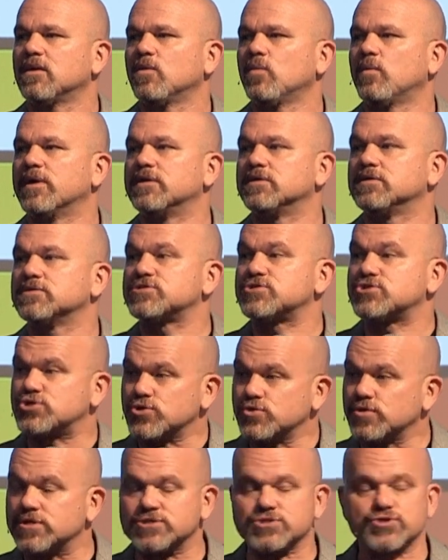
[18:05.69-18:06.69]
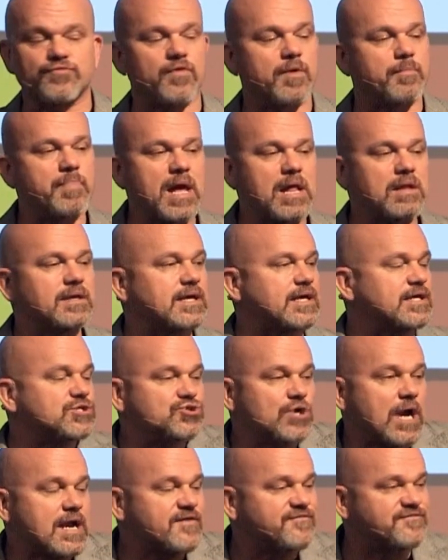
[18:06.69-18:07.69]
when students are rebelling and
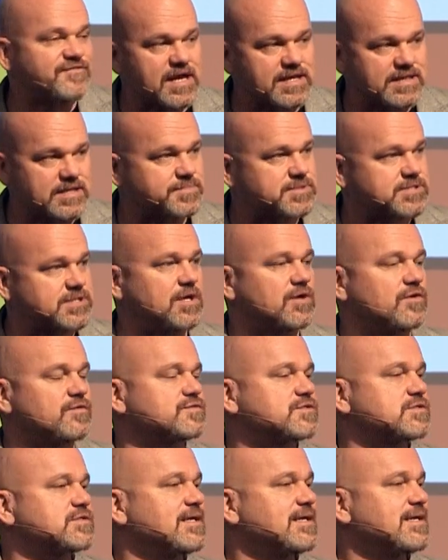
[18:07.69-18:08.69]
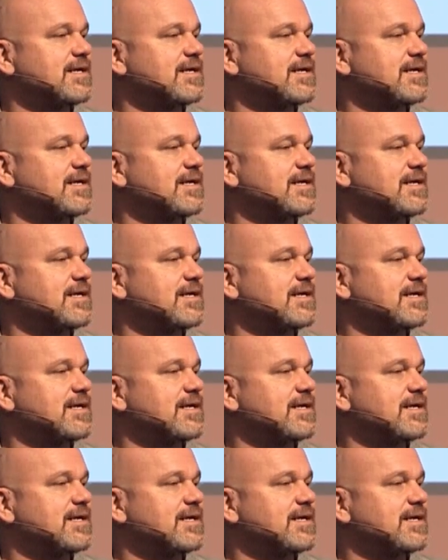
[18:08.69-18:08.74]
trying to find themselves.